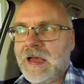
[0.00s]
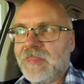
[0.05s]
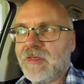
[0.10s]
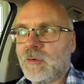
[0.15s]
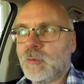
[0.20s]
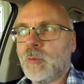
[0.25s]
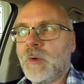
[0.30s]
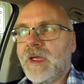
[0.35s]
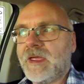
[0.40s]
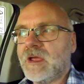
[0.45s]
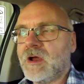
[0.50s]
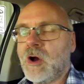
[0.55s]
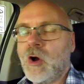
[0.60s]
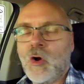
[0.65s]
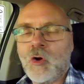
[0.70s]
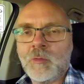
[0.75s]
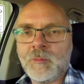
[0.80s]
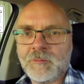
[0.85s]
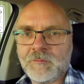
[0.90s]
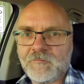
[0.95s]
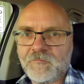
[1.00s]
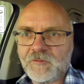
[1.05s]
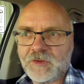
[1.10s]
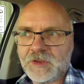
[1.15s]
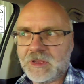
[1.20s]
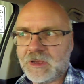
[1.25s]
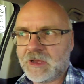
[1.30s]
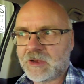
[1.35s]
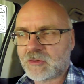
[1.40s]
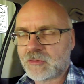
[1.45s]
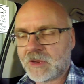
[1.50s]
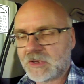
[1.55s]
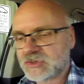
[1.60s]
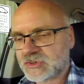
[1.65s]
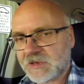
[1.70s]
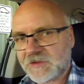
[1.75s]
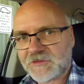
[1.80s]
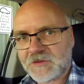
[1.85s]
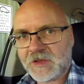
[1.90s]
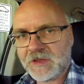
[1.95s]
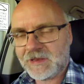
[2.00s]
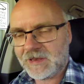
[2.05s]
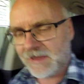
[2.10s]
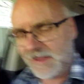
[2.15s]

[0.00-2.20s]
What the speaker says: other way home via Grantchester and